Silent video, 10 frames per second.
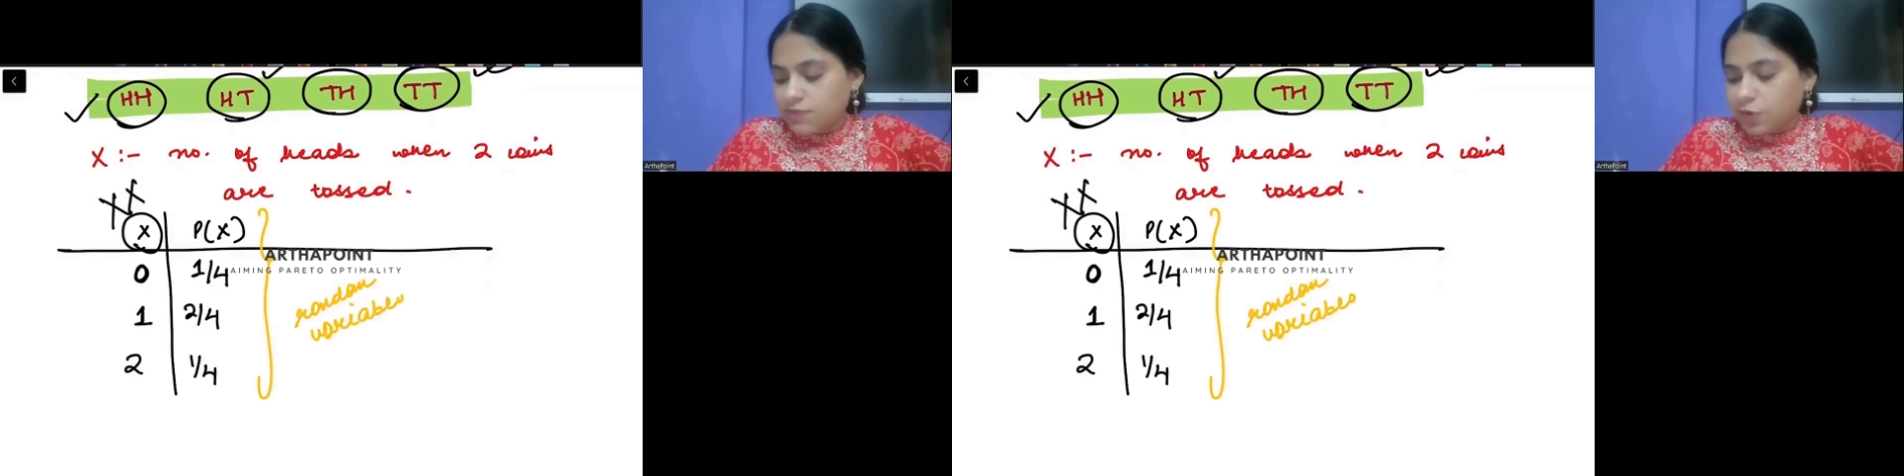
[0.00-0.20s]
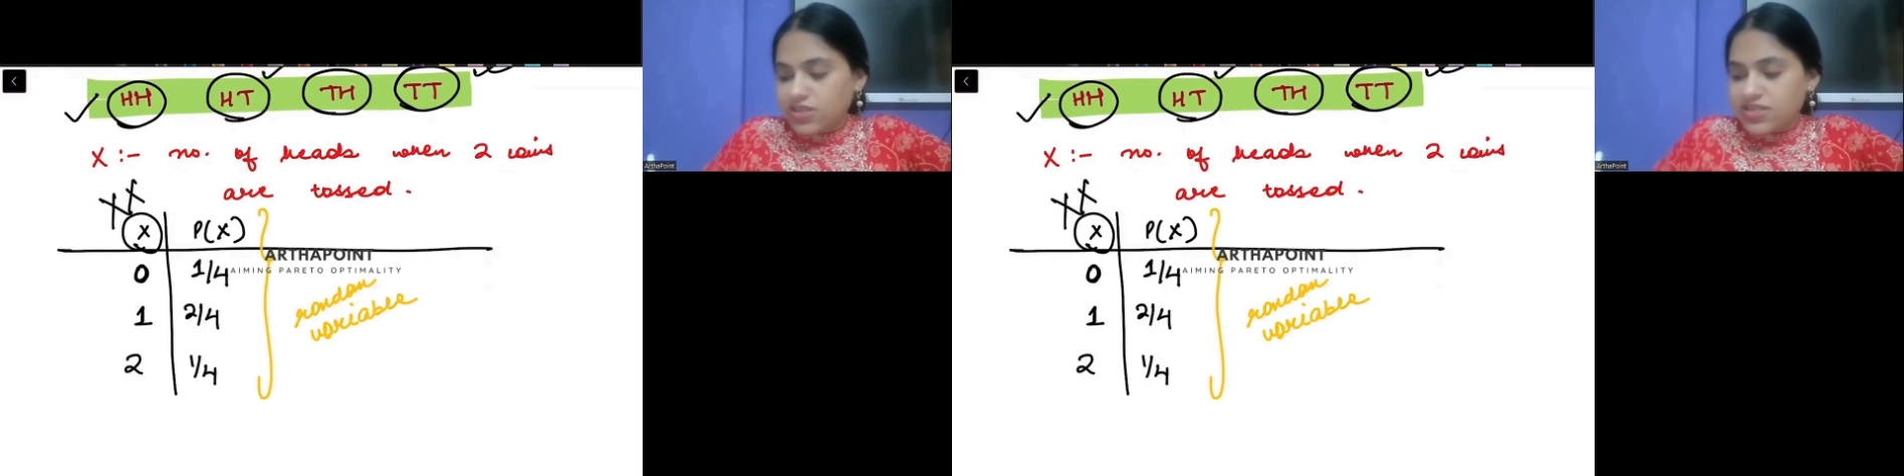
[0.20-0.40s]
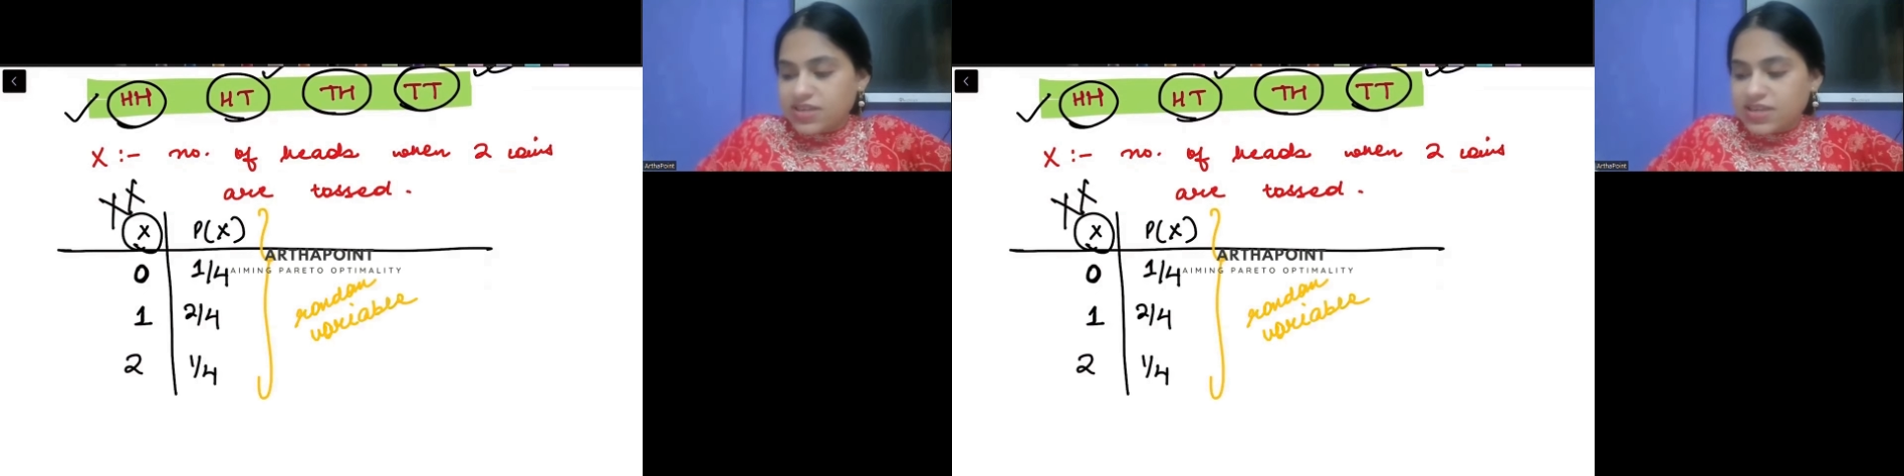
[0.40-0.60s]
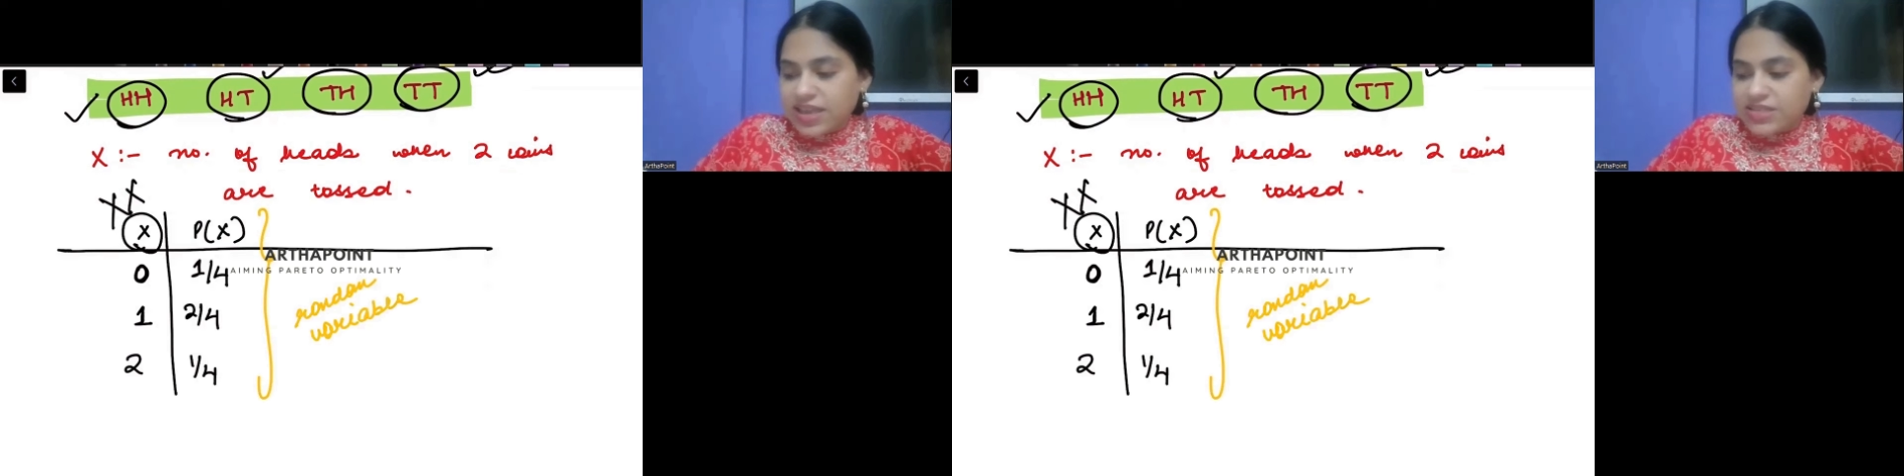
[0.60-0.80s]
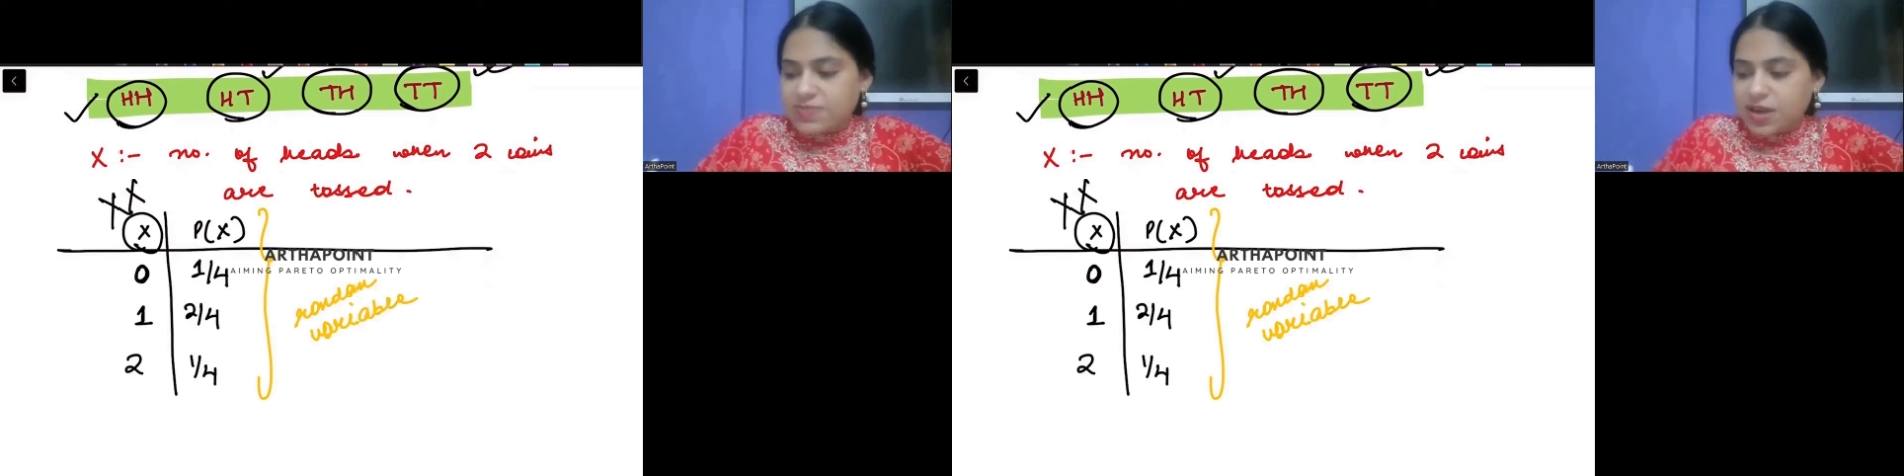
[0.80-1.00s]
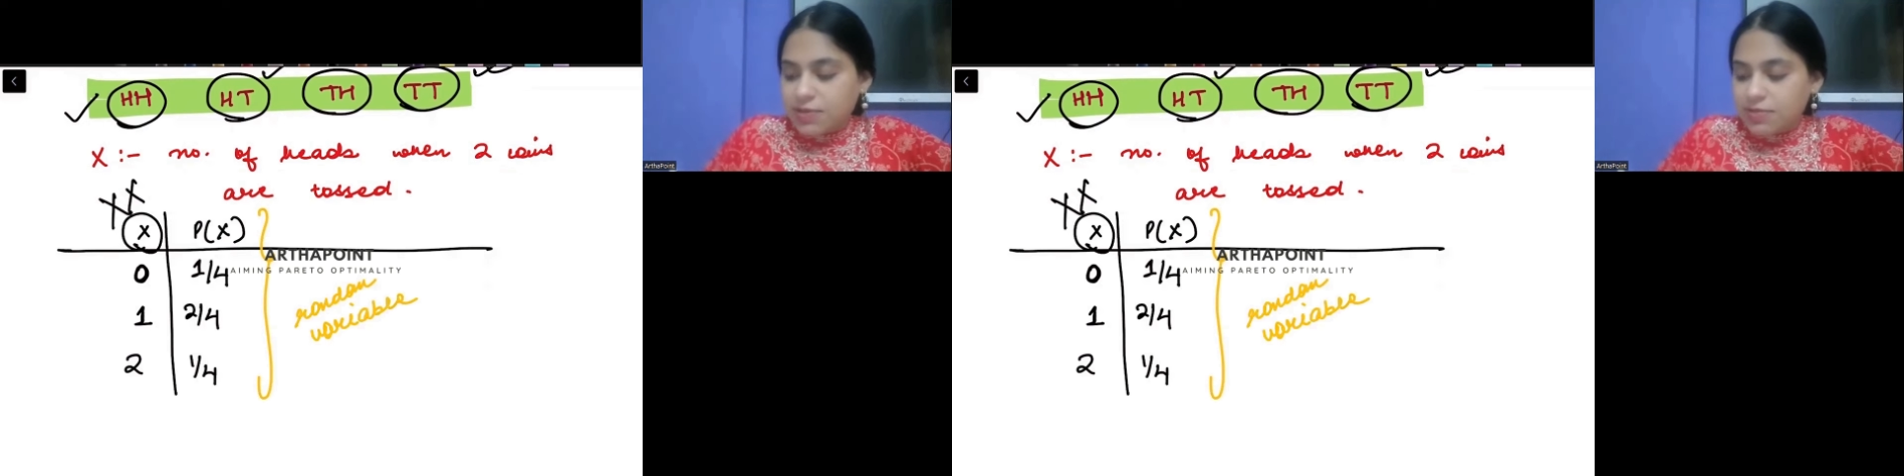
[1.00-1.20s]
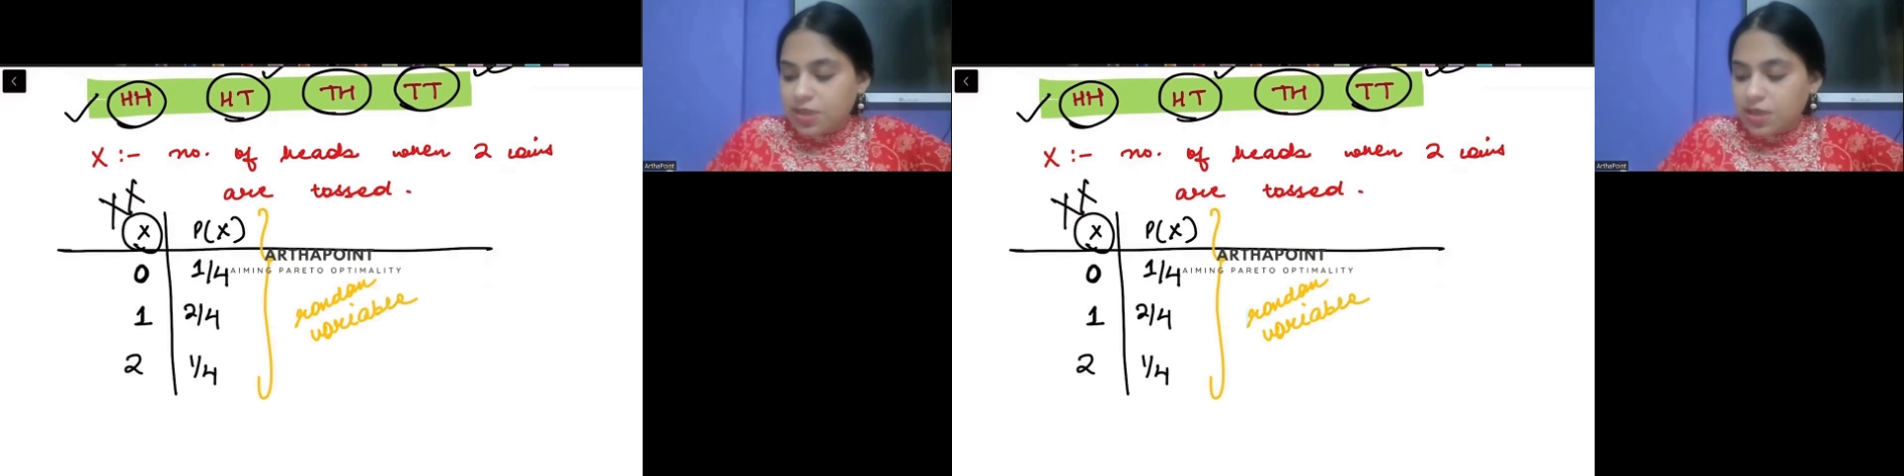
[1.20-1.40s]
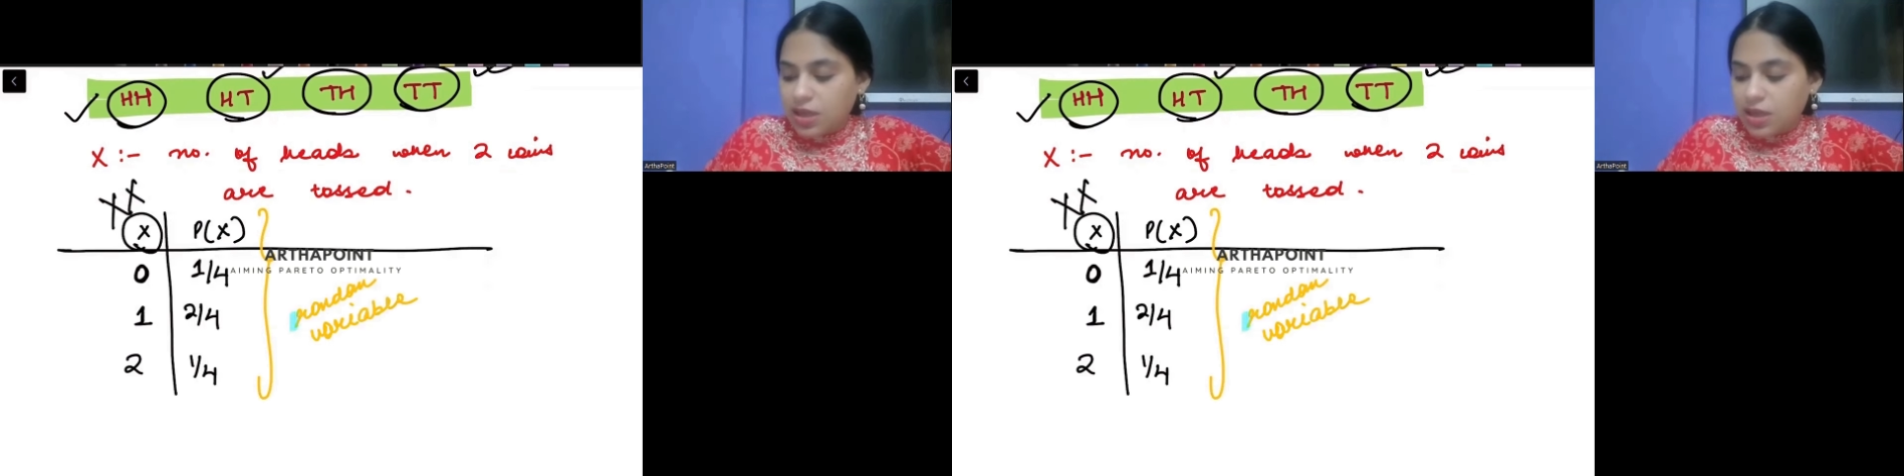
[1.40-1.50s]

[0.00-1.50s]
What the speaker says: What does X become?